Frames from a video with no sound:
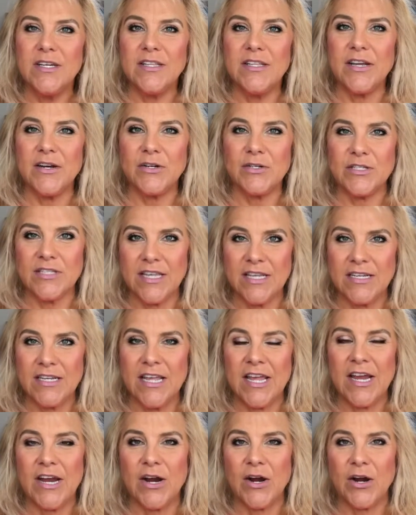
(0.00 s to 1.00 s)
their
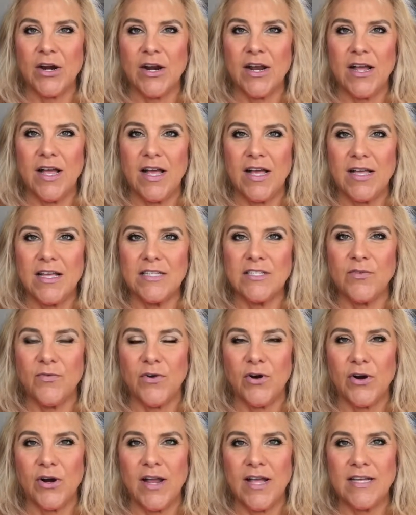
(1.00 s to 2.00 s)
skincare as
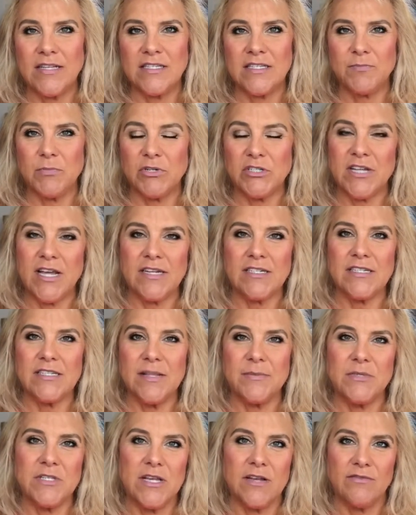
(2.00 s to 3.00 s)
far as protecting
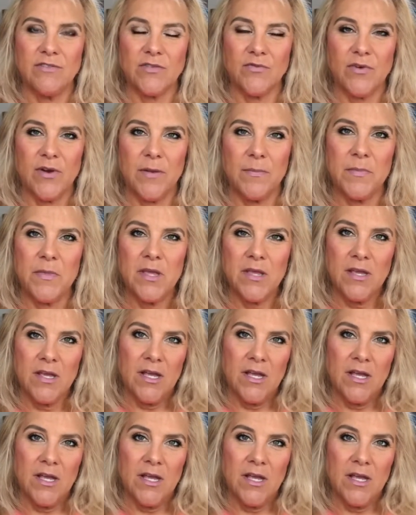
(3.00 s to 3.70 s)
themselves from